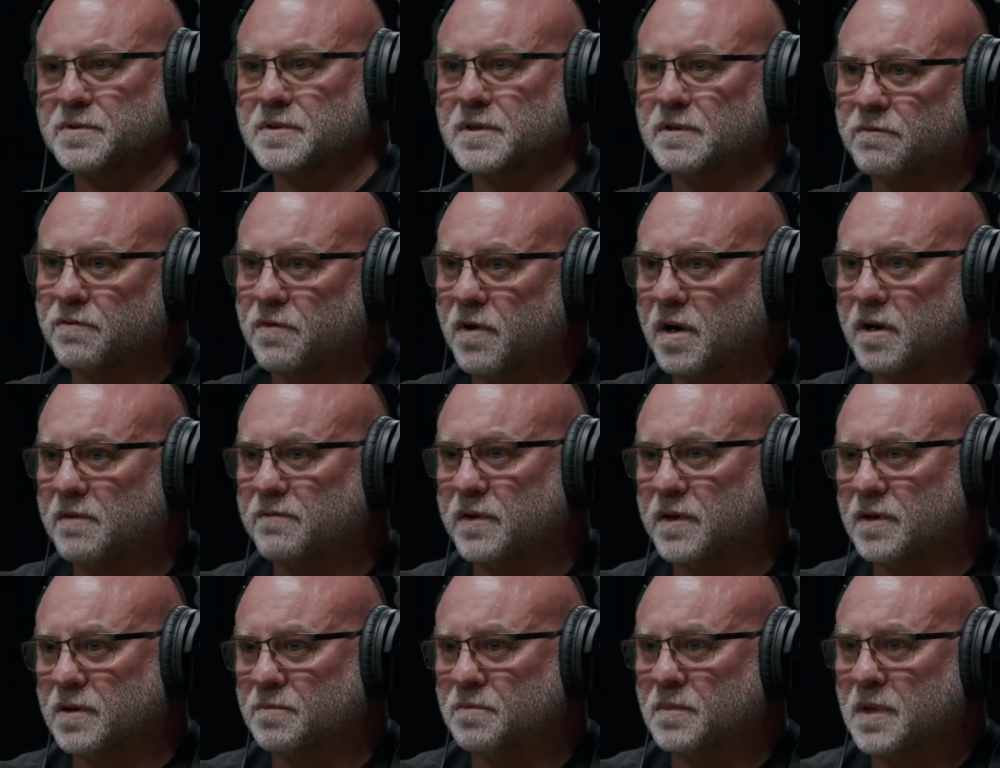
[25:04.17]
in front of
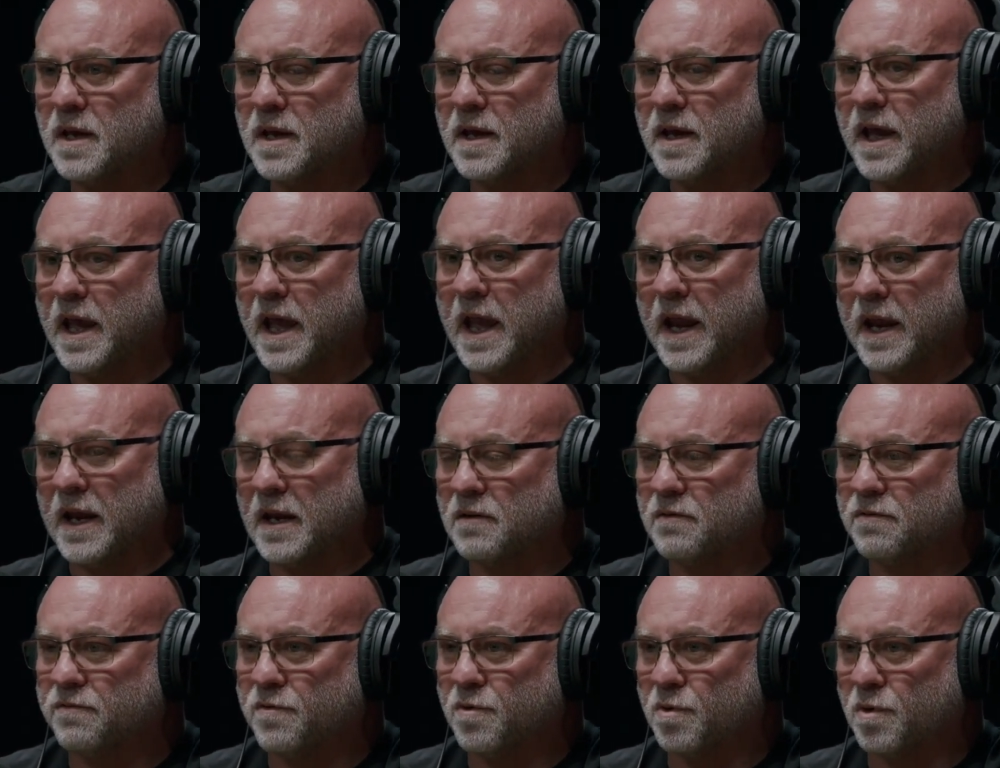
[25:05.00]
him,
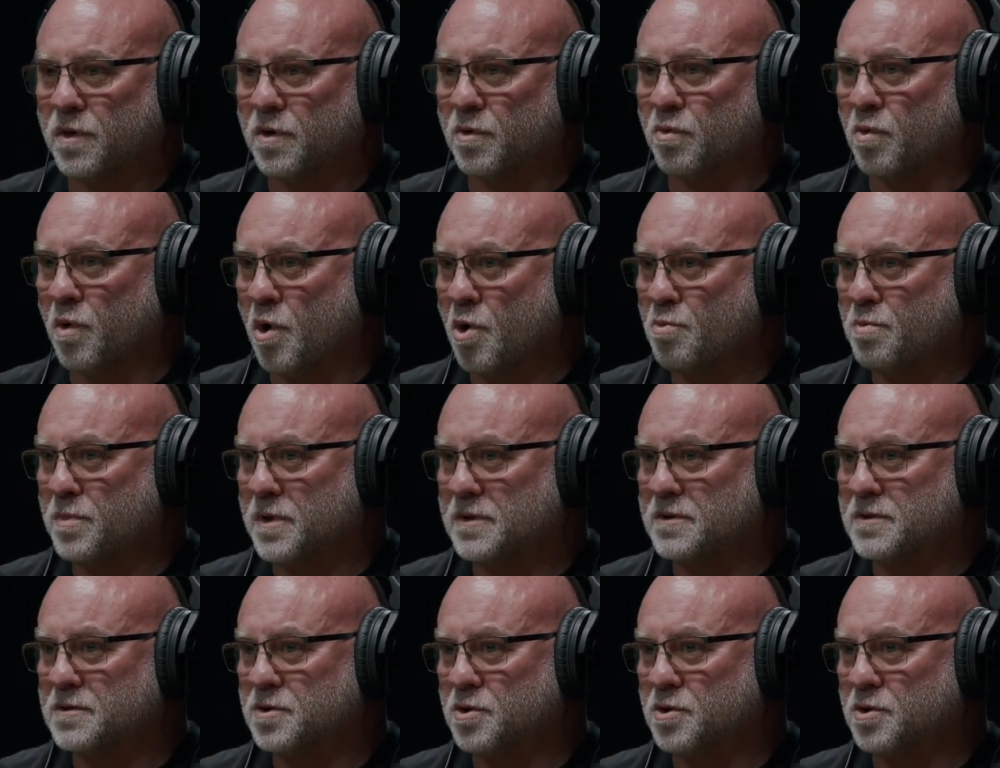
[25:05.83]
and for the Romans